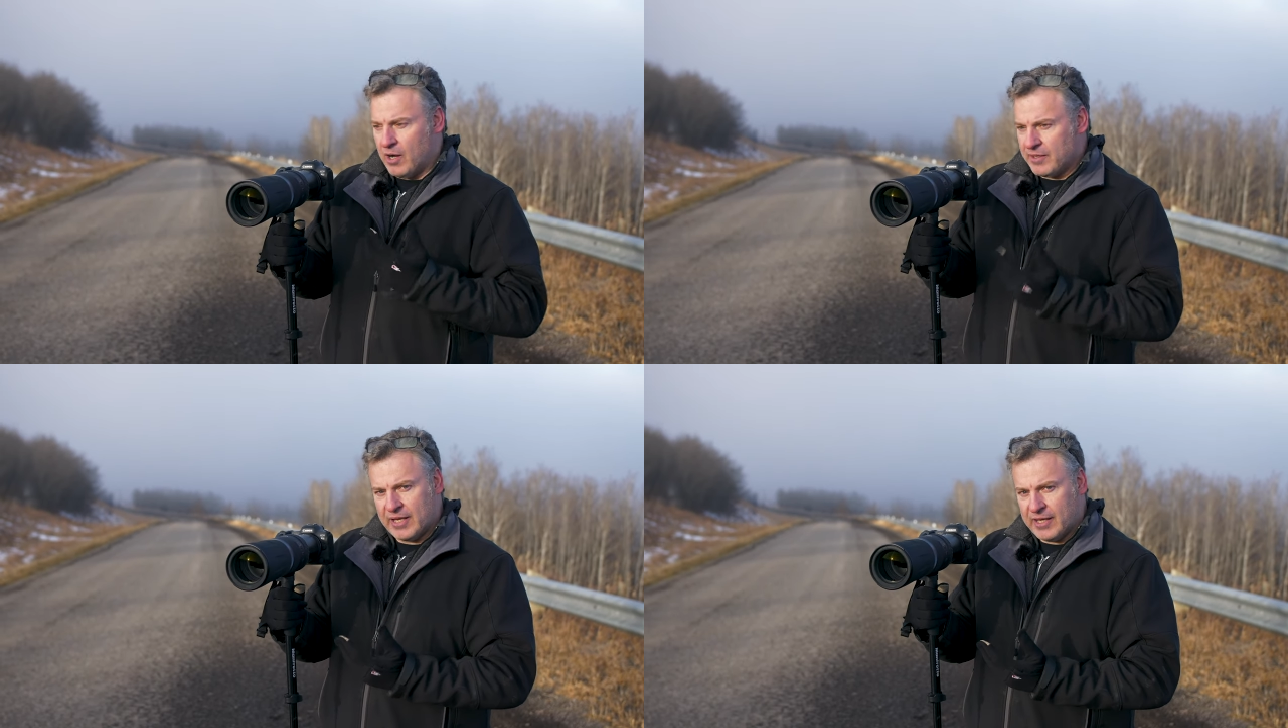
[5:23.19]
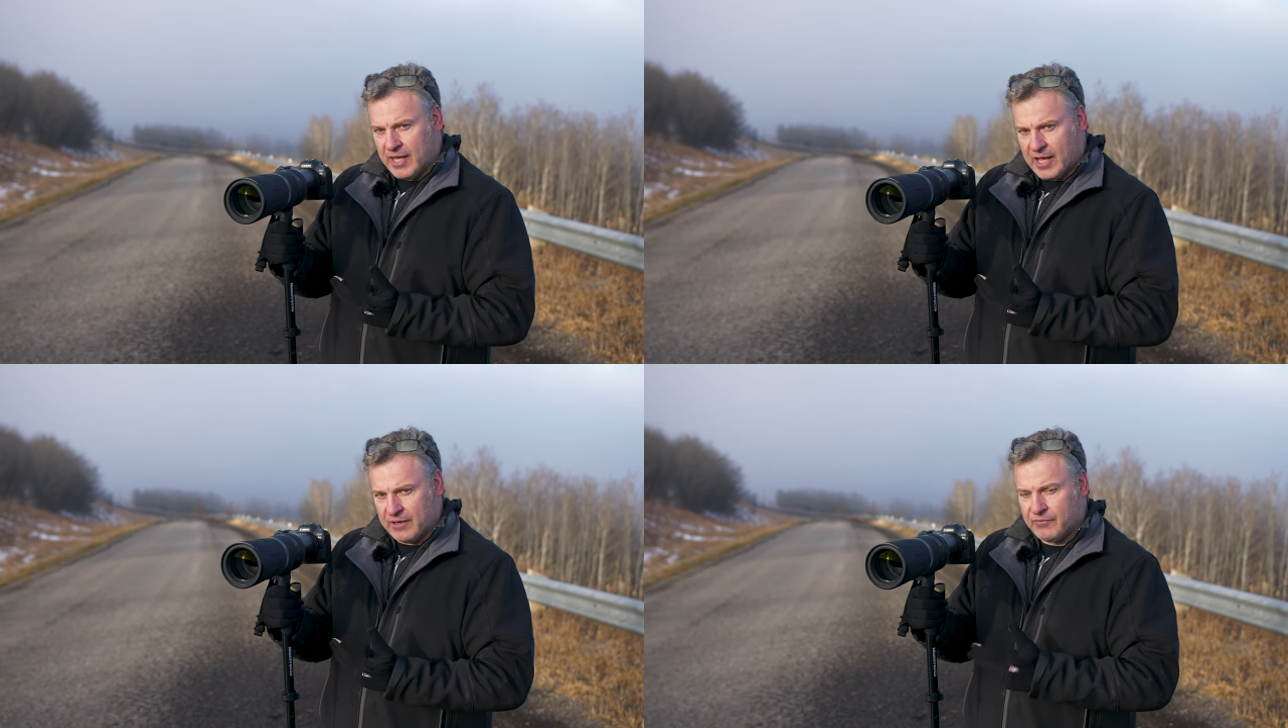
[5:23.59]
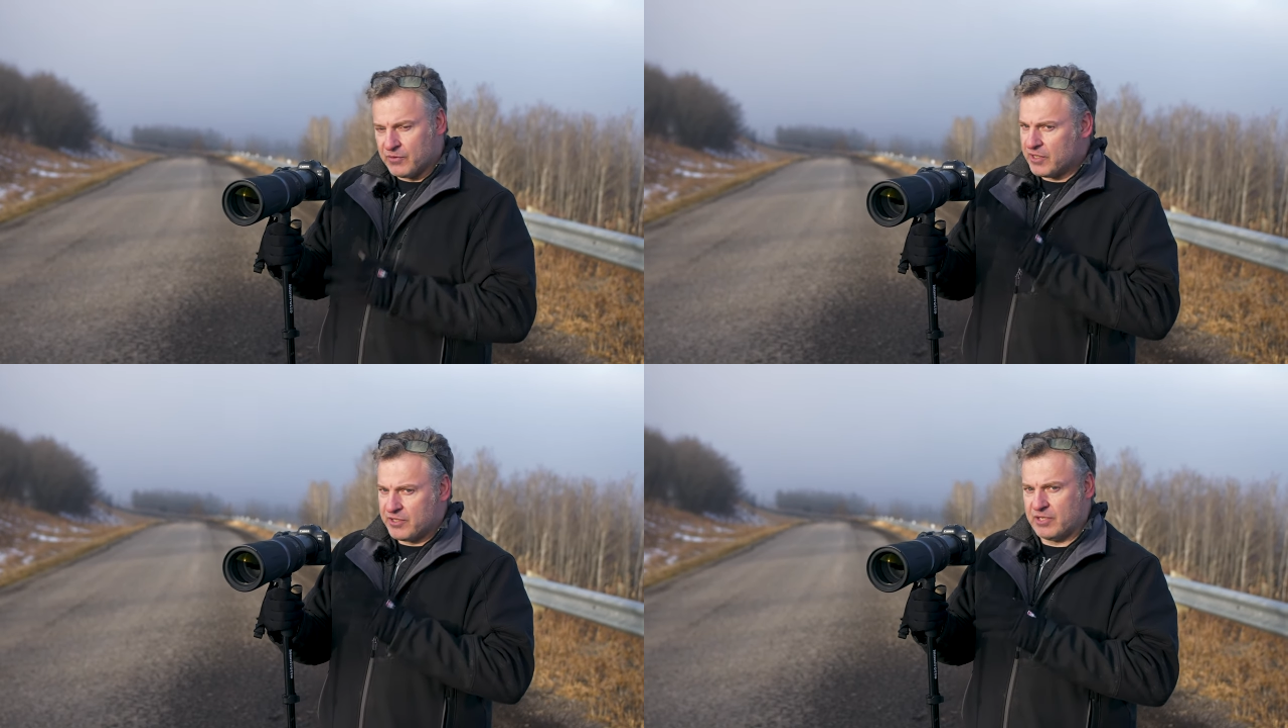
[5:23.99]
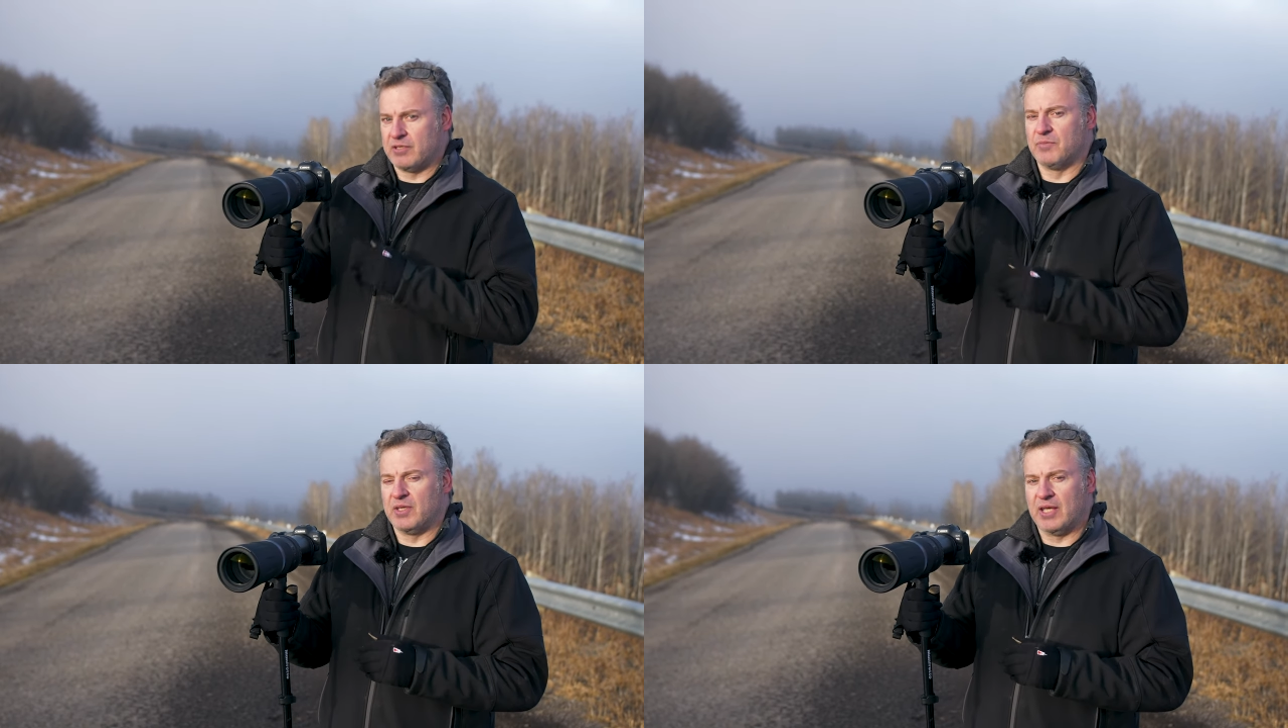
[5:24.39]
all that I can for this
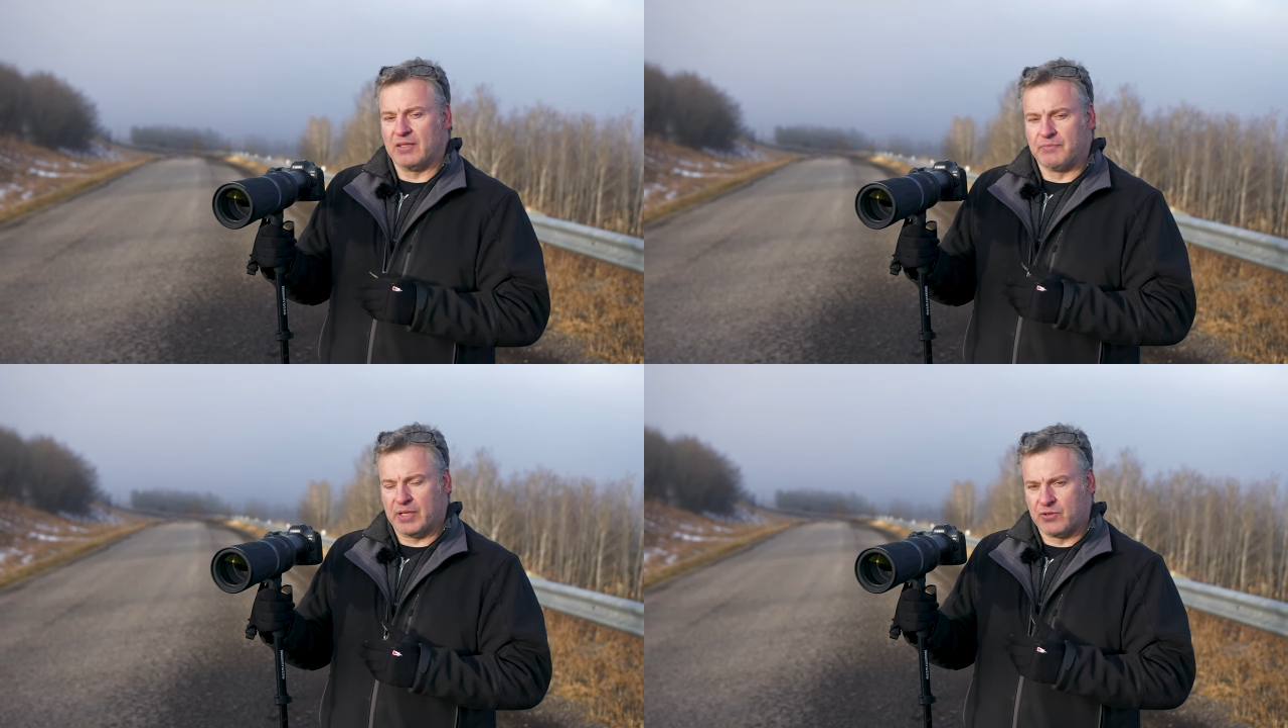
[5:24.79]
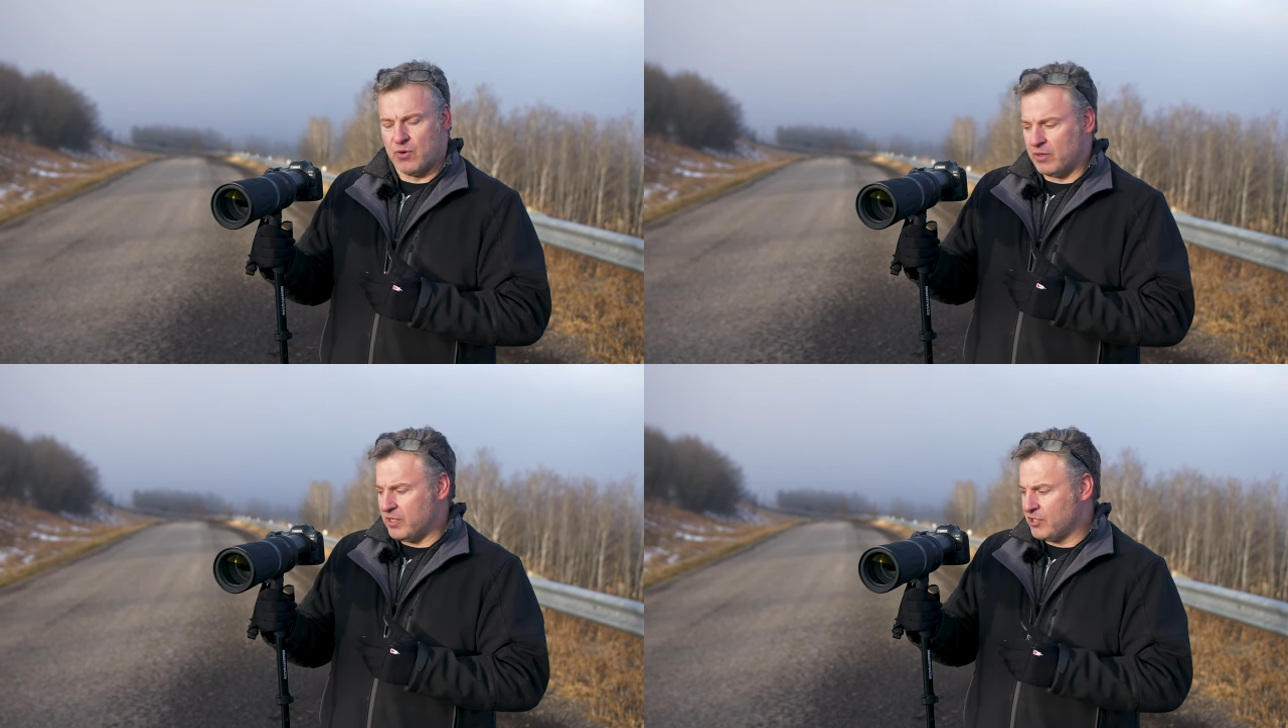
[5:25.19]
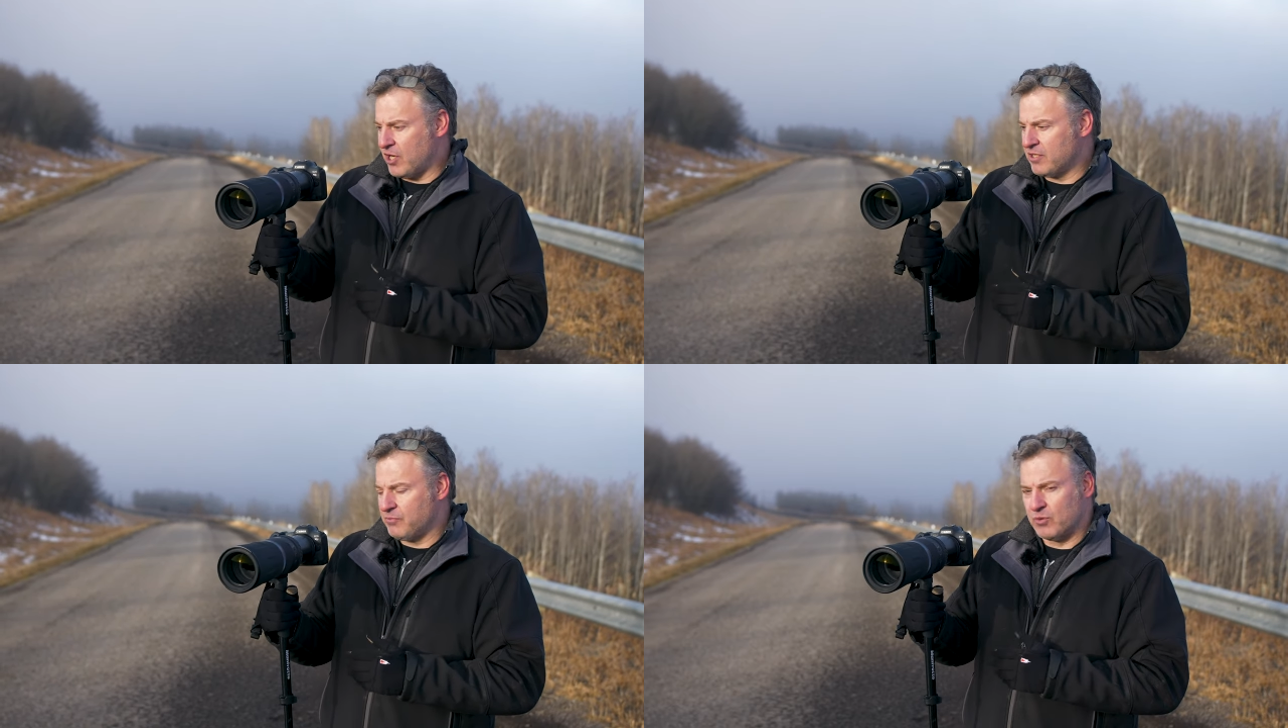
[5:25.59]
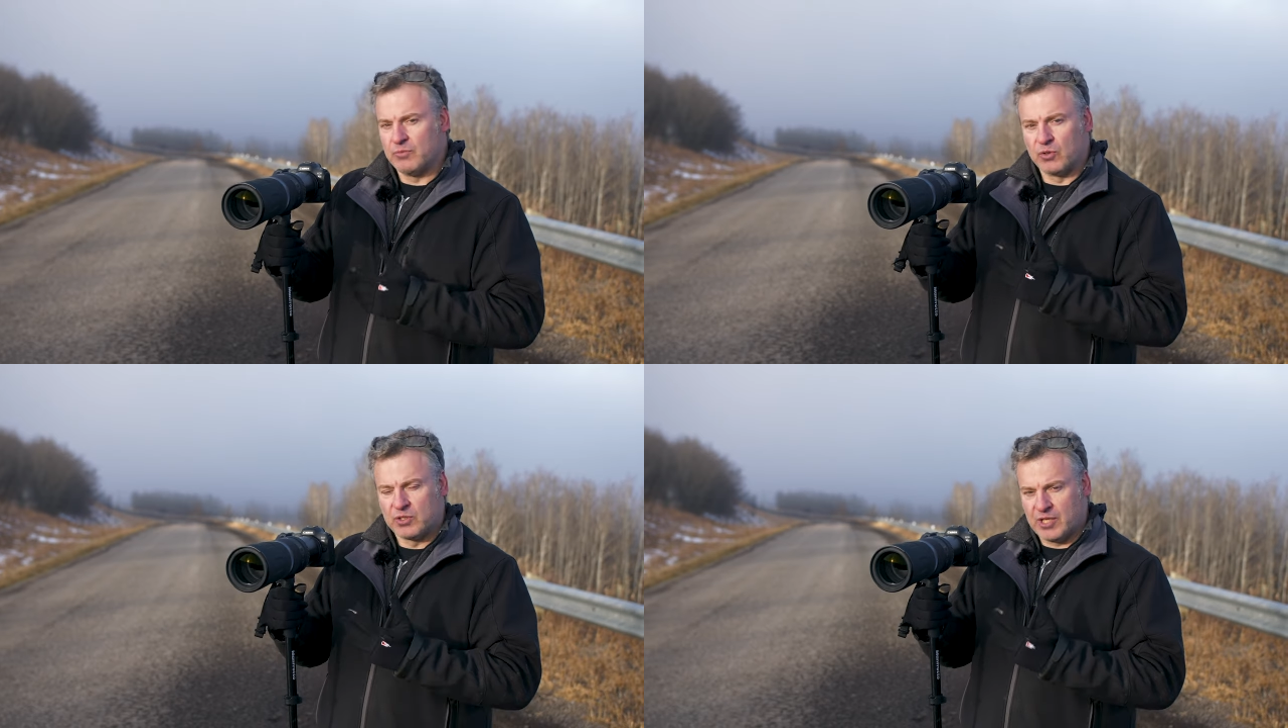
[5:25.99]
system to get the best quality shots with
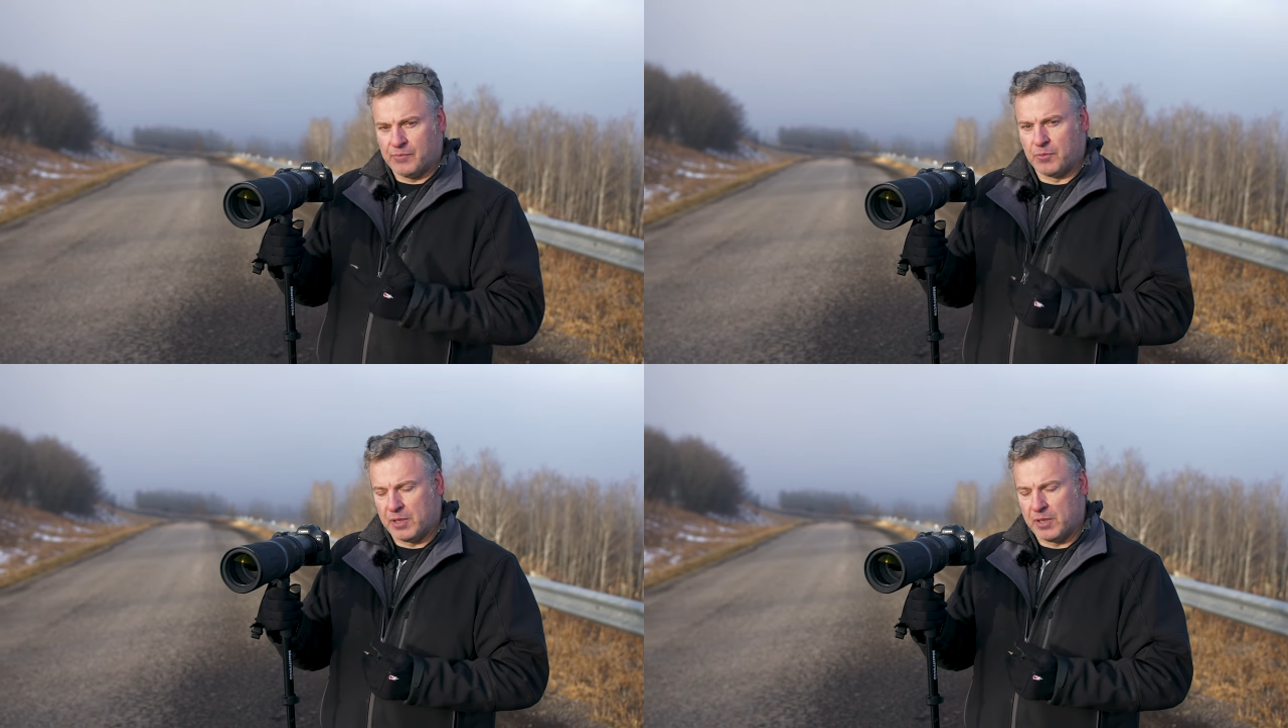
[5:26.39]
the most stable